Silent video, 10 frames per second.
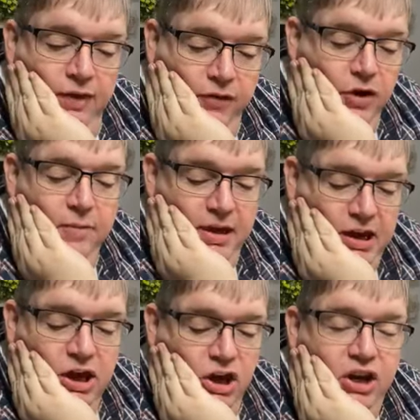uh, if you
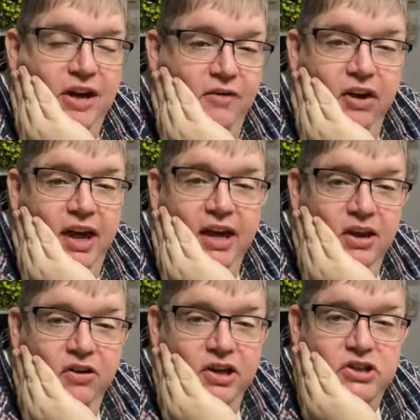can make a good deviled
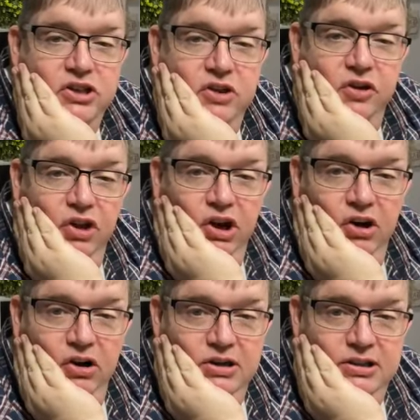egg, it'll get you through a
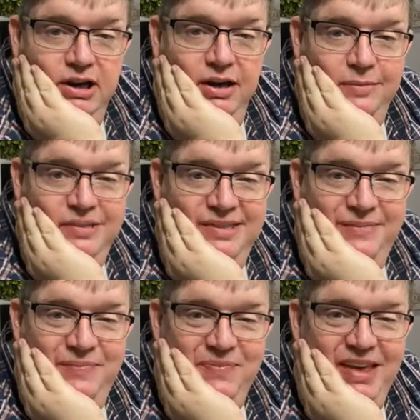lot of hard
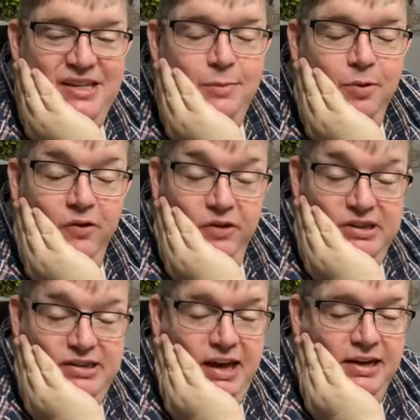times. It's a
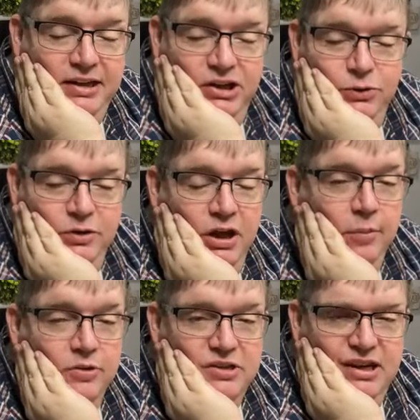perfect side dish
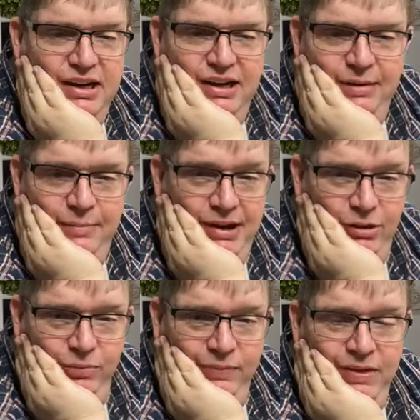with almost any
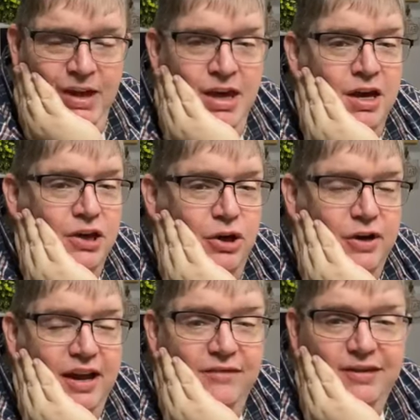meal.
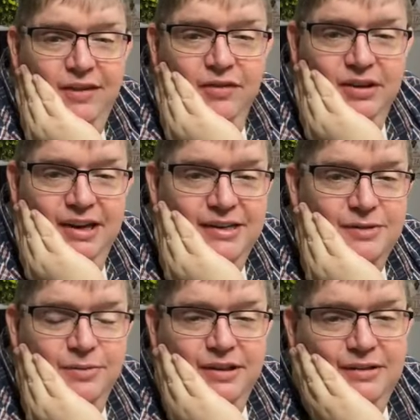You can have deviled
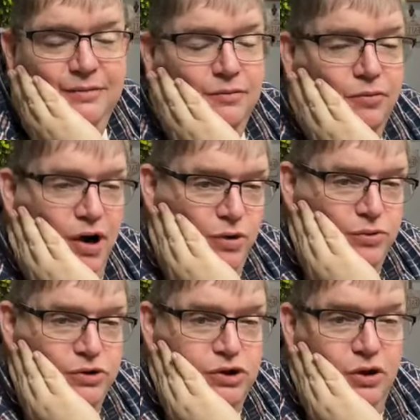eggs with
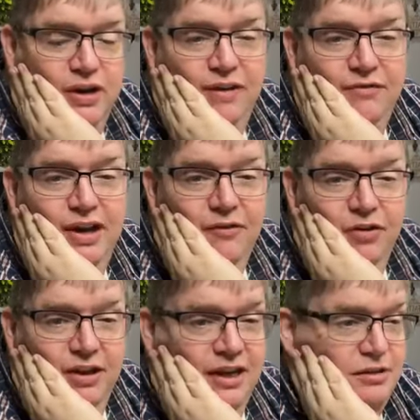roast. You can have
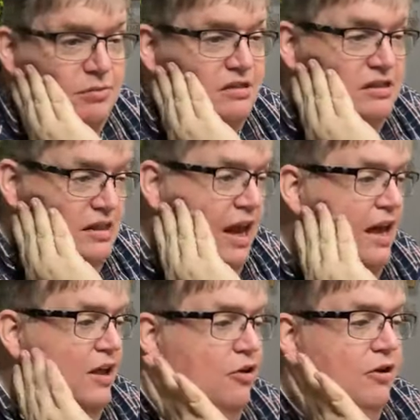deviled eggs with
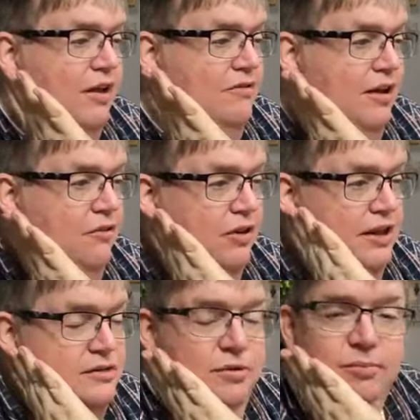steak. You can have
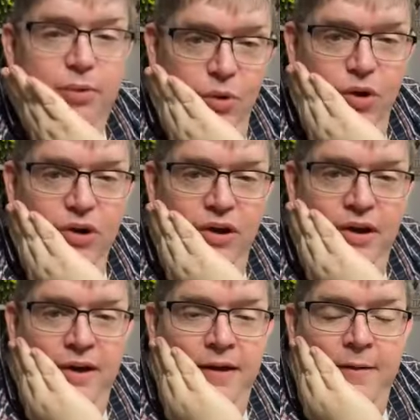deviled eggs with
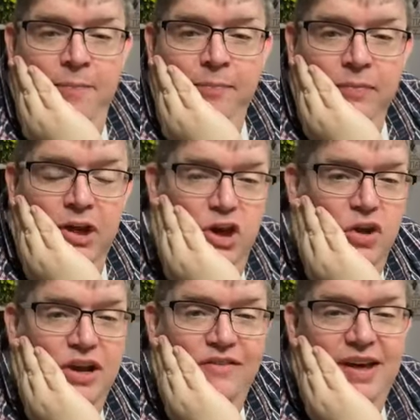pork.
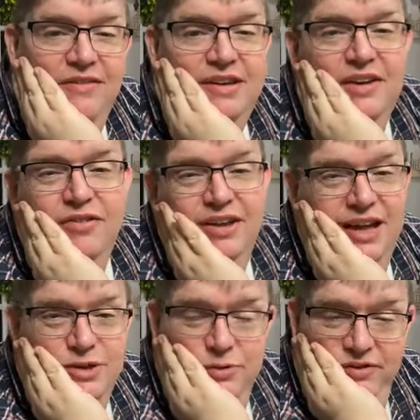You can even have
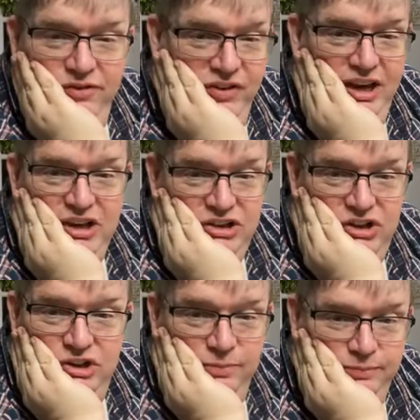deviled eggs with
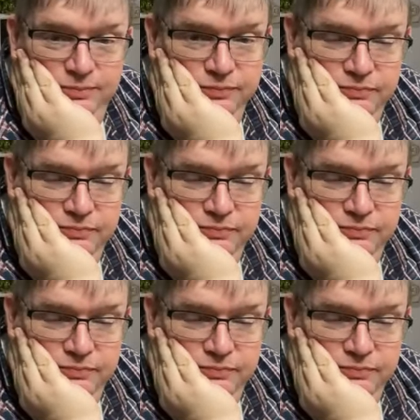fish.